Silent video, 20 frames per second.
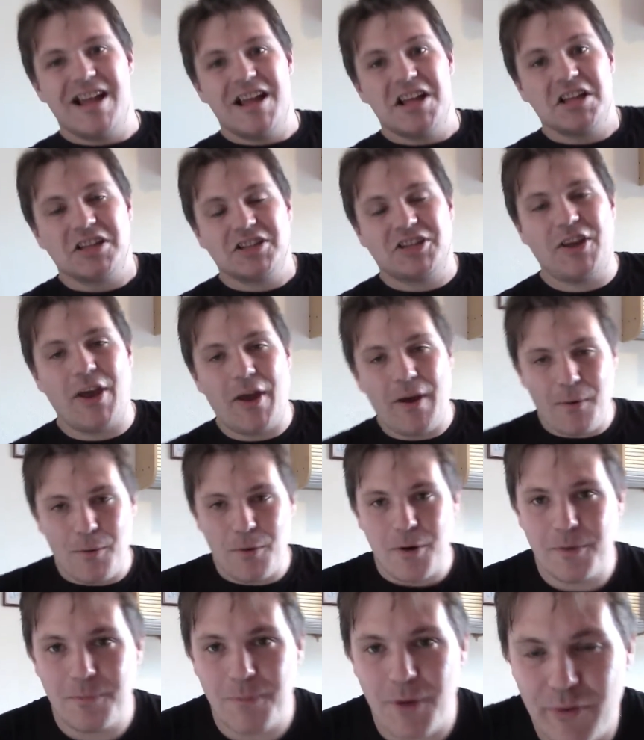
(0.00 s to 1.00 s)

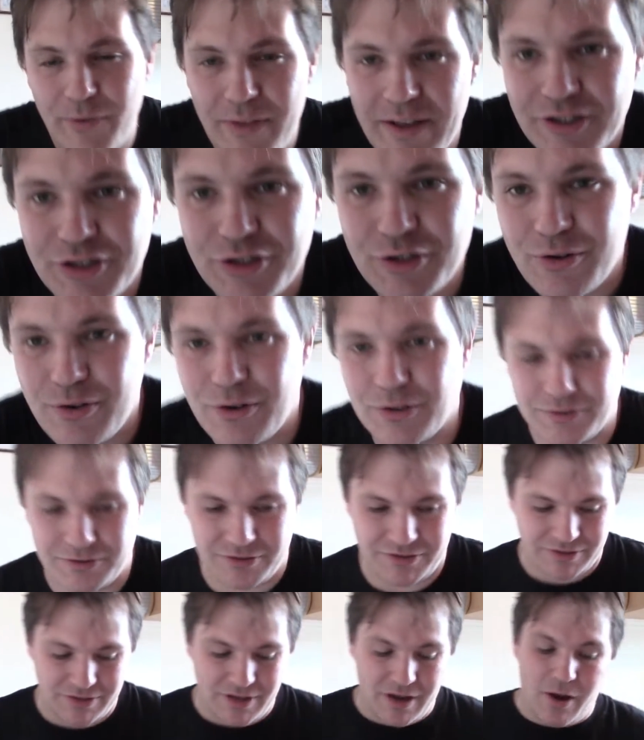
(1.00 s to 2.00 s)
So on that short,
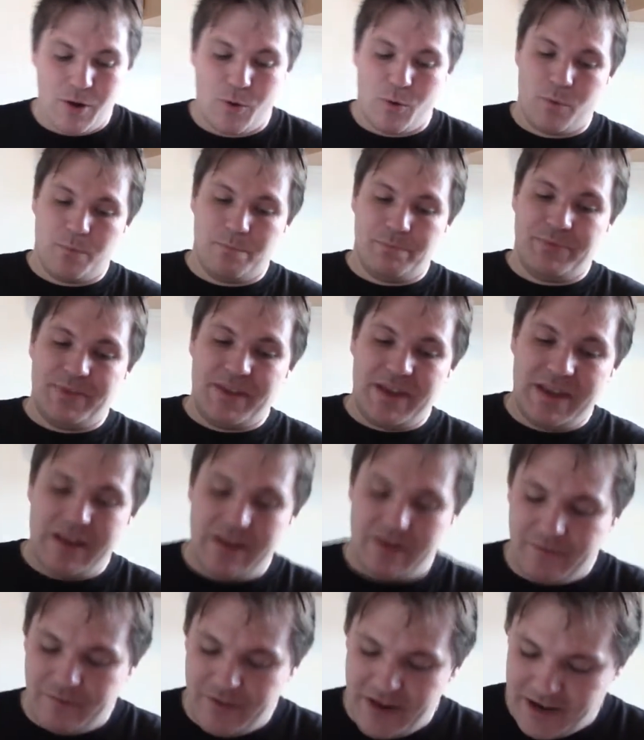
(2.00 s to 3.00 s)
the
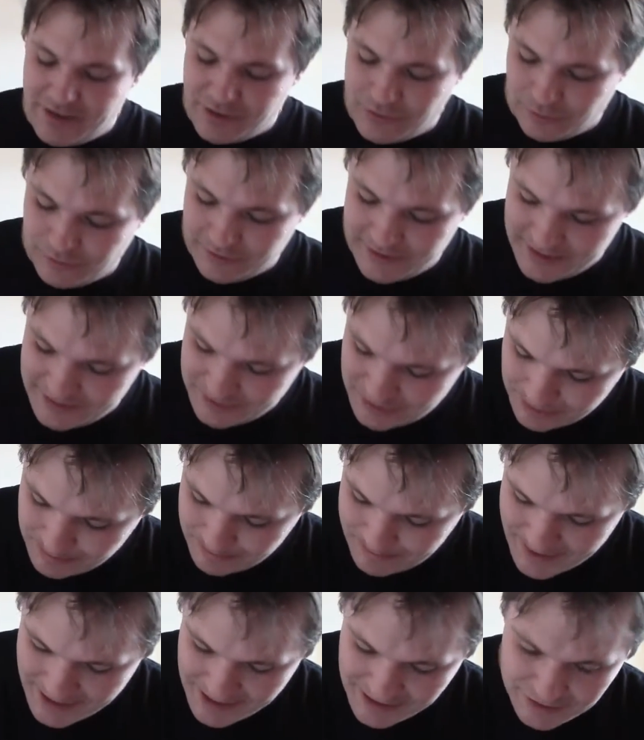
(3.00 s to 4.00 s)
vehicle is on
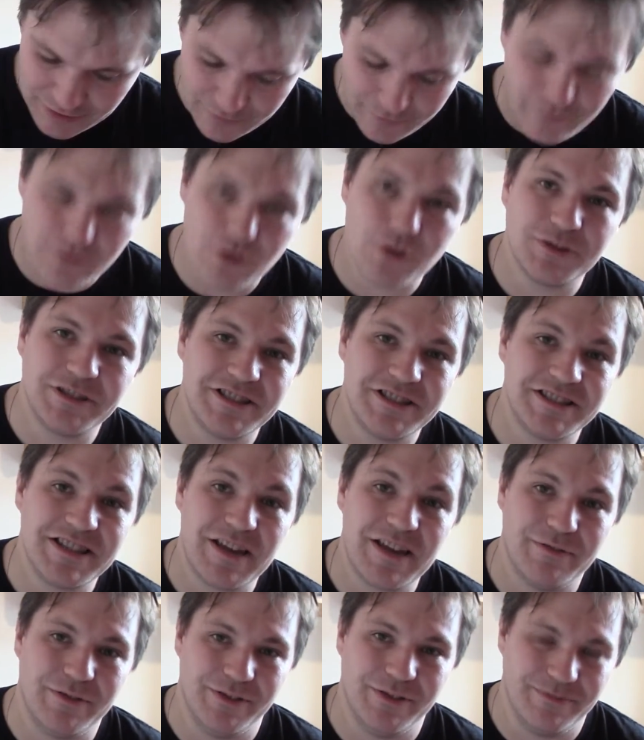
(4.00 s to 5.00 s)
page
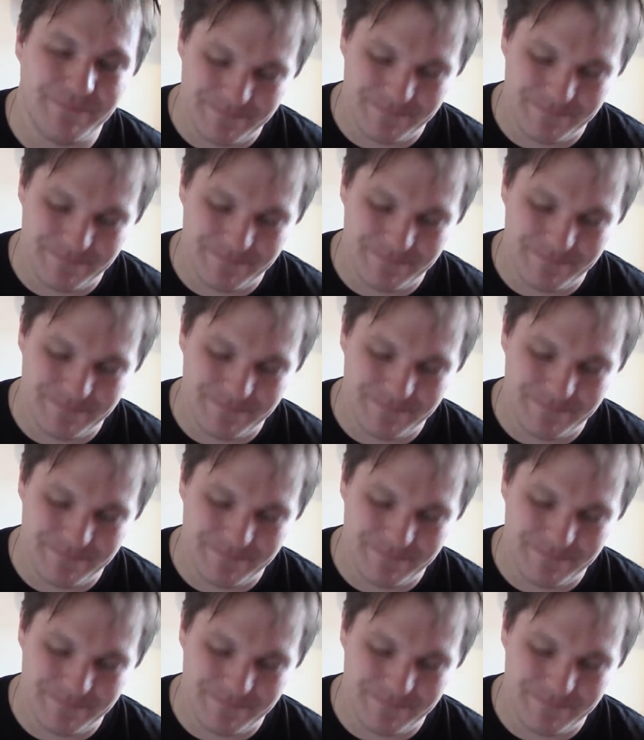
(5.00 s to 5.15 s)
47.